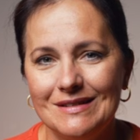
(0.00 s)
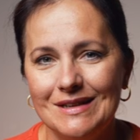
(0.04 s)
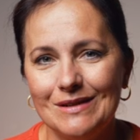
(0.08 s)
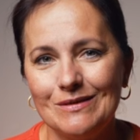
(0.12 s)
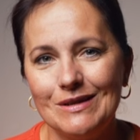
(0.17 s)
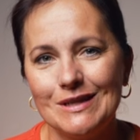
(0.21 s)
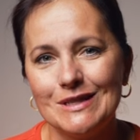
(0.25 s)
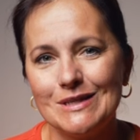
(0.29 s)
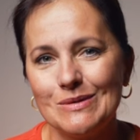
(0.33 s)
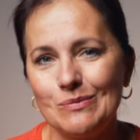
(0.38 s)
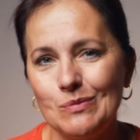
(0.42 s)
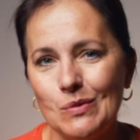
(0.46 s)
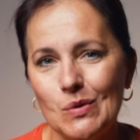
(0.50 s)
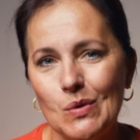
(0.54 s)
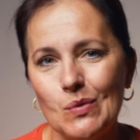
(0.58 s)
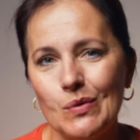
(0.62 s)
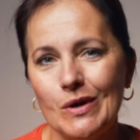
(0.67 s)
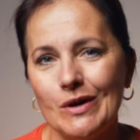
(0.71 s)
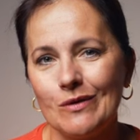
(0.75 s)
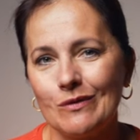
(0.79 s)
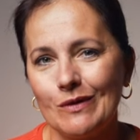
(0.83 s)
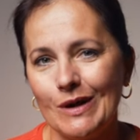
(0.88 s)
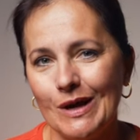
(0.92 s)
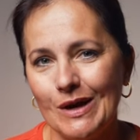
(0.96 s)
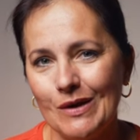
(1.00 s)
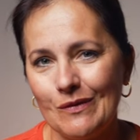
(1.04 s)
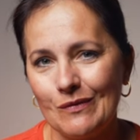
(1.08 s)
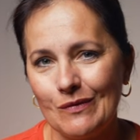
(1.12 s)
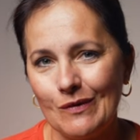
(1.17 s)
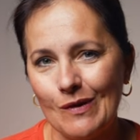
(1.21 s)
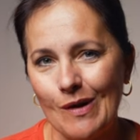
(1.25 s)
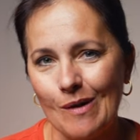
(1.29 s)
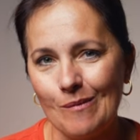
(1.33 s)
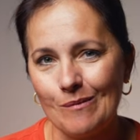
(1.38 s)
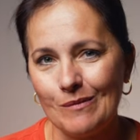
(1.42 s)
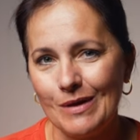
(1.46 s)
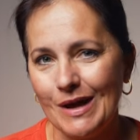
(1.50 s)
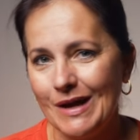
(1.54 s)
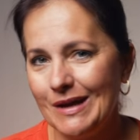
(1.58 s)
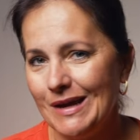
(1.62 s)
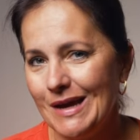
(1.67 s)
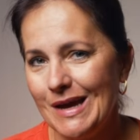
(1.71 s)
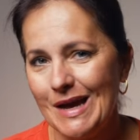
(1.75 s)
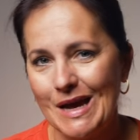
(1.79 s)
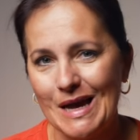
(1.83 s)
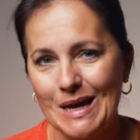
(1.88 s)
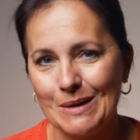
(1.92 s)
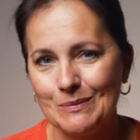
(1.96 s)
Now let's move away from
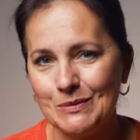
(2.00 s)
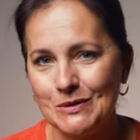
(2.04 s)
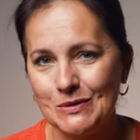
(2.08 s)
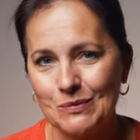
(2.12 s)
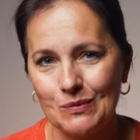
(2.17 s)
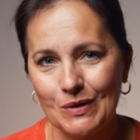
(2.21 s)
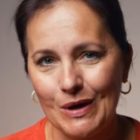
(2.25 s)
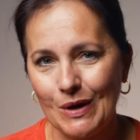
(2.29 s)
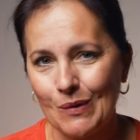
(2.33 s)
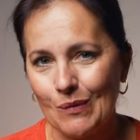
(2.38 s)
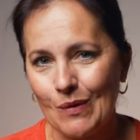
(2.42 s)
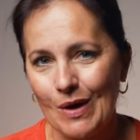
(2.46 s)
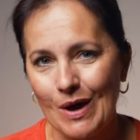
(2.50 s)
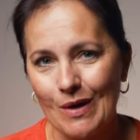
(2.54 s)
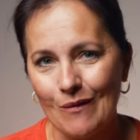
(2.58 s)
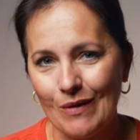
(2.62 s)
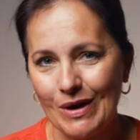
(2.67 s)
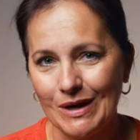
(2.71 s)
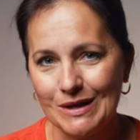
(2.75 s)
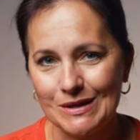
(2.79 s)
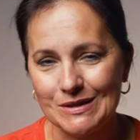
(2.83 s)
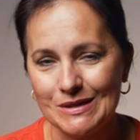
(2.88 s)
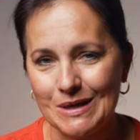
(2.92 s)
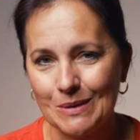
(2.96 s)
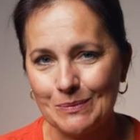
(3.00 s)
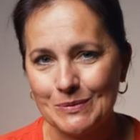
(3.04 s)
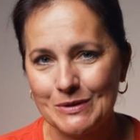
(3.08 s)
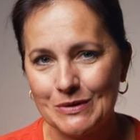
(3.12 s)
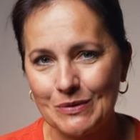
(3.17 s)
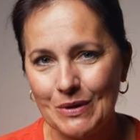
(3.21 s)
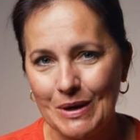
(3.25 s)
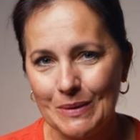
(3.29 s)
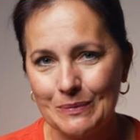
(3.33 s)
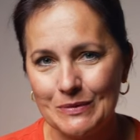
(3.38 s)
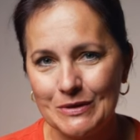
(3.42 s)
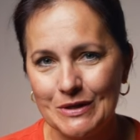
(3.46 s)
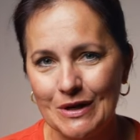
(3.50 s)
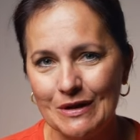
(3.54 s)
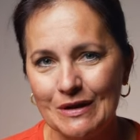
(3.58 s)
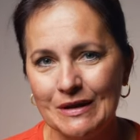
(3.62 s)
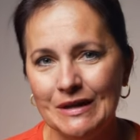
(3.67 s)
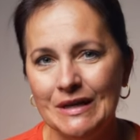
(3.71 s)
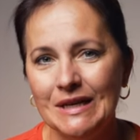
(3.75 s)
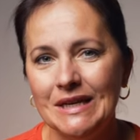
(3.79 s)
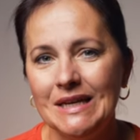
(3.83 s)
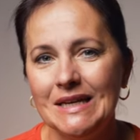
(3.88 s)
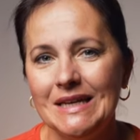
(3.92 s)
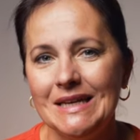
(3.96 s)
any apps requiring subscription.
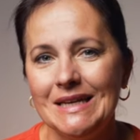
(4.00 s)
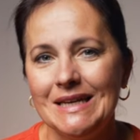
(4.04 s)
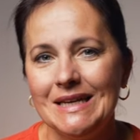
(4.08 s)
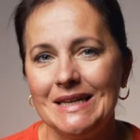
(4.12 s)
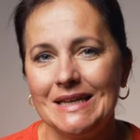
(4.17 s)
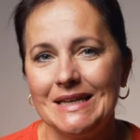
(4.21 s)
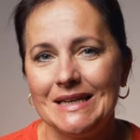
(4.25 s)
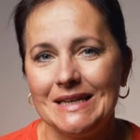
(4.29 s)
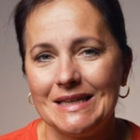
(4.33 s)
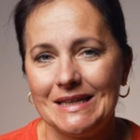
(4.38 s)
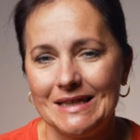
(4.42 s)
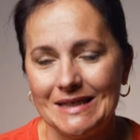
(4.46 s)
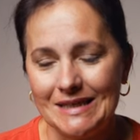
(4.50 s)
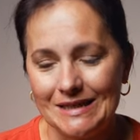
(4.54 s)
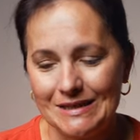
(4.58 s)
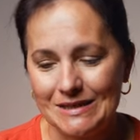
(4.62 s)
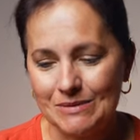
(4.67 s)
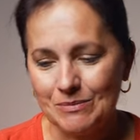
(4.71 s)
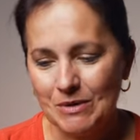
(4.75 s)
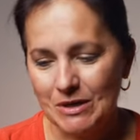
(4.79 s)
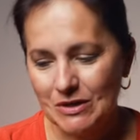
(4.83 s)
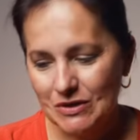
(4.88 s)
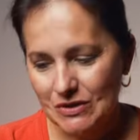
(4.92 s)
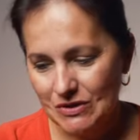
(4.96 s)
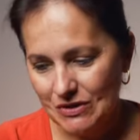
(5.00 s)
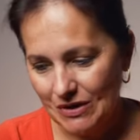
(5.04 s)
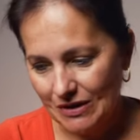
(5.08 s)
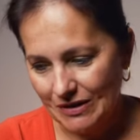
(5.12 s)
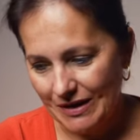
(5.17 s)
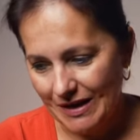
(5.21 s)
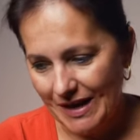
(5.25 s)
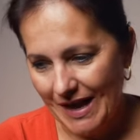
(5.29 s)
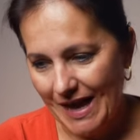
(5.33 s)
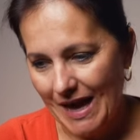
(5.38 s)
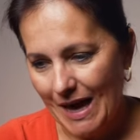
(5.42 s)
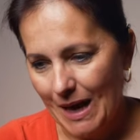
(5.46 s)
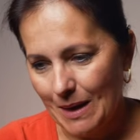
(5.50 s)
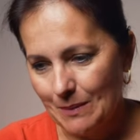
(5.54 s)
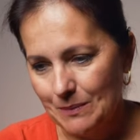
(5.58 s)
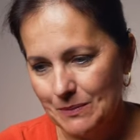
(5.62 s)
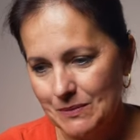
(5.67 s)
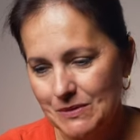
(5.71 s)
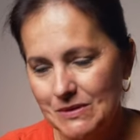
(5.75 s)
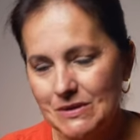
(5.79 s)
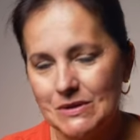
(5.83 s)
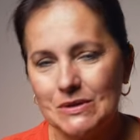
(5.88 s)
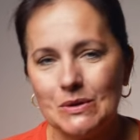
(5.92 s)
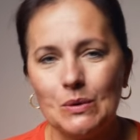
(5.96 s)
Let's mention
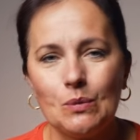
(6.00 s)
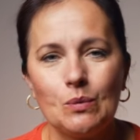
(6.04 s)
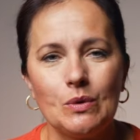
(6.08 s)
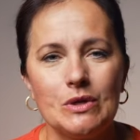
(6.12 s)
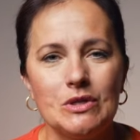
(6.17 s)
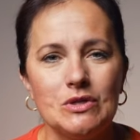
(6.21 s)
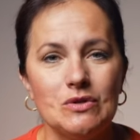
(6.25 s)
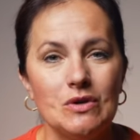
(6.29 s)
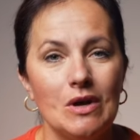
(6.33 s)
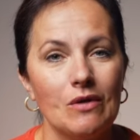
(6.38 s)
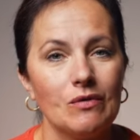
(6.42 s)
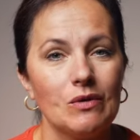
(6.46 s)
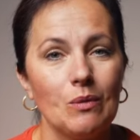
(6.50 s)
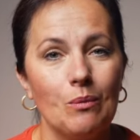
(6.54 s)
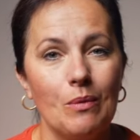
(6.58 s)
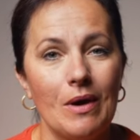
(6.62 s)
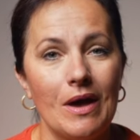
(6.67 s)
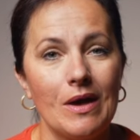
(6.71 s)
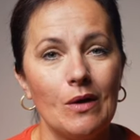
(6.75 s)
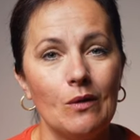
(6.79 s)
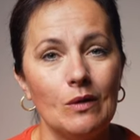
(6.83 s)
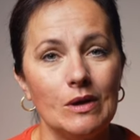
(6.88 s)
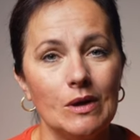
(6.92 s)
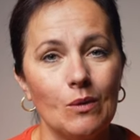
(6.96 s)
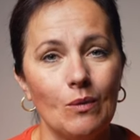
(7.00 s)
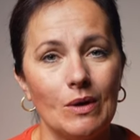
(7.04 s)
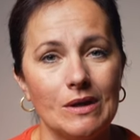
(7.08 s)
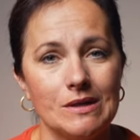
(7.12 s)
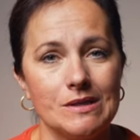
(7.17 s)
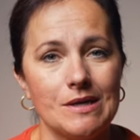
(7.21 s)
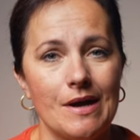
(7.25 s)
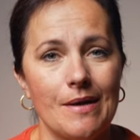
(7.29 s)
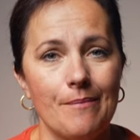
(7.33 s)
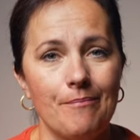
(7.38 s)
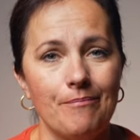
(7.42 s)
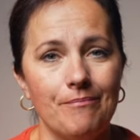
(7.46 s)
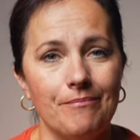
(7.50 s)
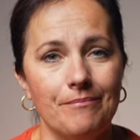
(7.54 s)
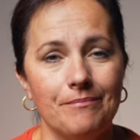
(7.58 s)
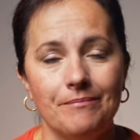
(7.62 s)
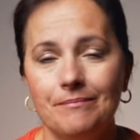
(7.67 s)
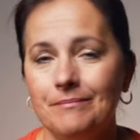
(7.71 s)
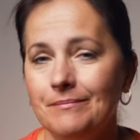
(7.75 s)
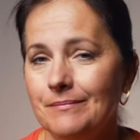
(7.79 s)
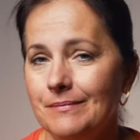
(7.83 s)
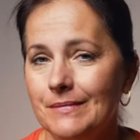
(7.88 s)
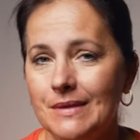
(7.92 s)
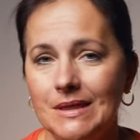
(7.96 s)
apps which you have to buy only one time.
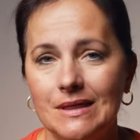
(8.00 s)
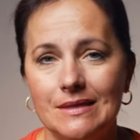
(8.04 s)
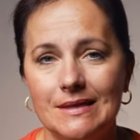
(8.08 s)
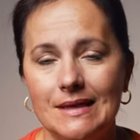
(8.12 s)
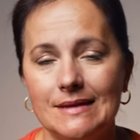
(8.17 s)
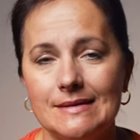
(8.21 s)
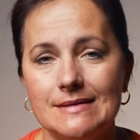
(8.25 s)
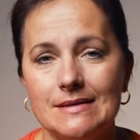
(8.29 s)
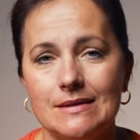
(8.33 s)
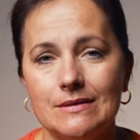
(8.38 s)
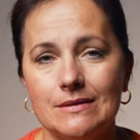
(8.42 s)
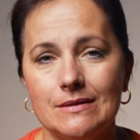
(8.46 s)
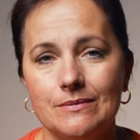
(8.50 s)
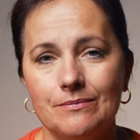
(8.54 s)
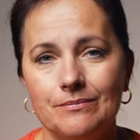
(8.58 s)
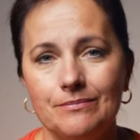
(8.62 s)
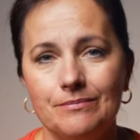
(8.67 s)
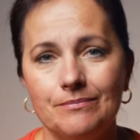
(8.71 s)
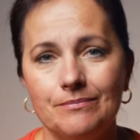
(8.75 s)
That's it.